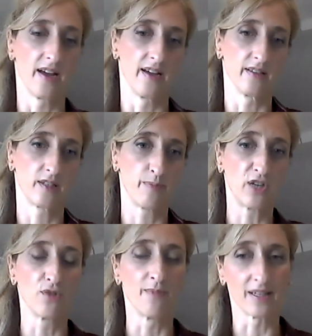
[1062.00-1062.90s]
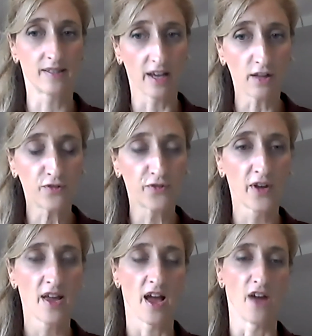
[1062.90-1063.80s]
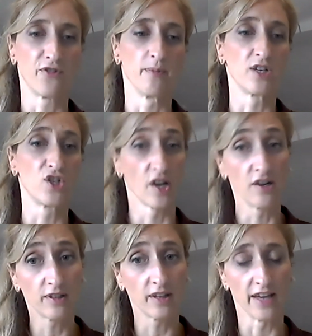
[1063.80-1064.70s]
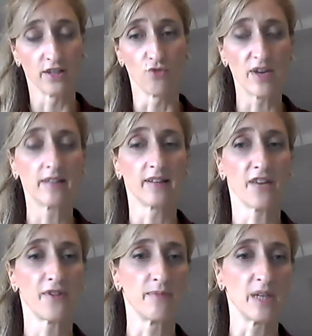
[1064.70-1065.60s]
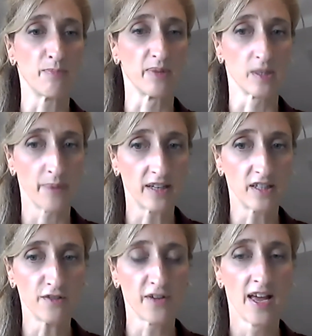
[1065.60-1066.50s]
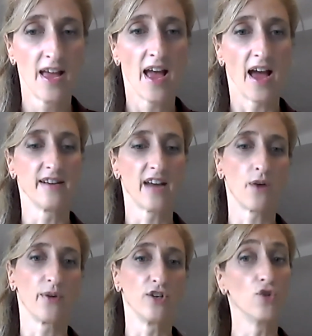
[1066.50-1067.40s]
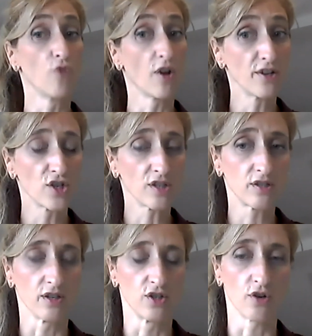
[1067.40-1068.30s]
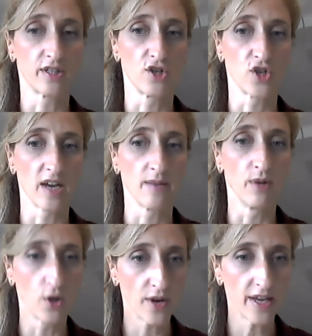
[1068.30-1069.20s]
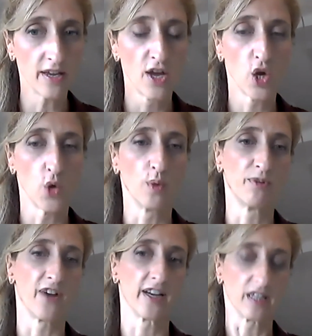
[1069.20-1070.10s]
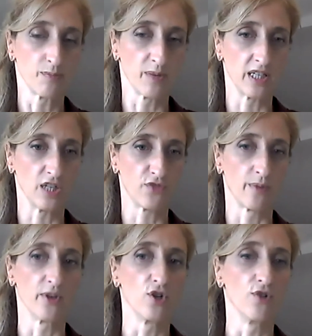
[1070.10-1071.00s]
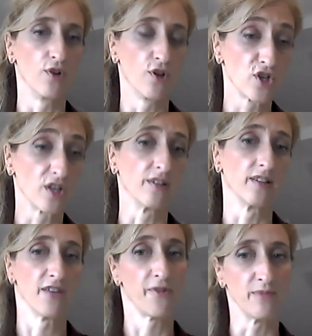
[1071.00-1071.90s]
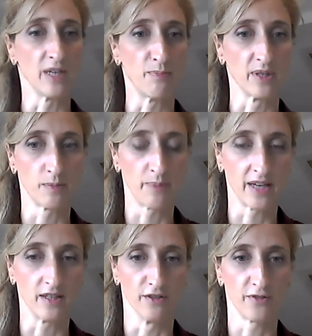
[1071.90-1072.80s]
speak to myself from a general and a renal FMD perspective, and now a neurologist, Dr. Jane Malloy, who will provide expertise from the neurological FMD perspective.